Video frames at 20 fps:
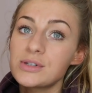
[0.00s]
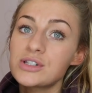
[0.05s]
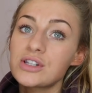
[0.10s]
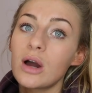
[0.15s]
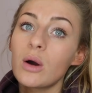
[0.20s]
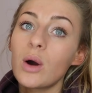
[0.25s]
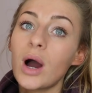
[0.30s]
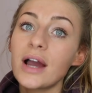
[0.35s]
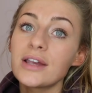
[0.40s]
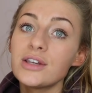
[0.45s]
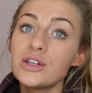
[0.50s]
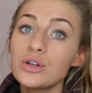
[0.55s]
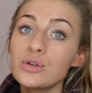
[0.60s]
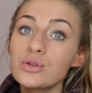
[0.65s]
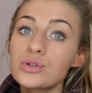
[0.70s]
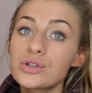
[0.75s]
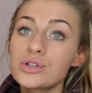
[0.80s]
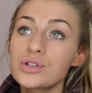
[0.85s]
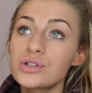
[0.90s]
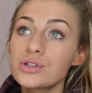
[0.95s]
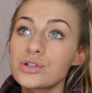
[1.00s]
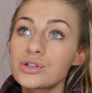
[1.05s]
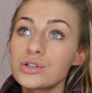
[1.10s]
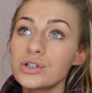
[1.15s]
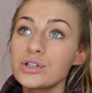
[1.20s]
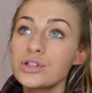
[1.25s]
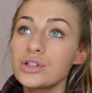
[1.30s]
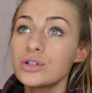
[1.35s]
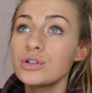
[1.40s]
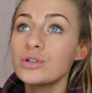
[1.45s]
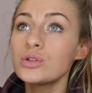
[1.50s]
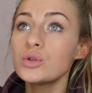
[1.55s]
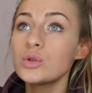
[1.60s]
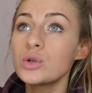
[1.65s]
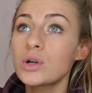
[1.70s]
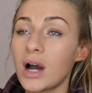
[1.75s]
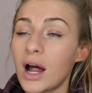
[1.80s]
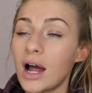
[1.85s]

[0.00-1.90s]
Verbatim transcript: So I used to do,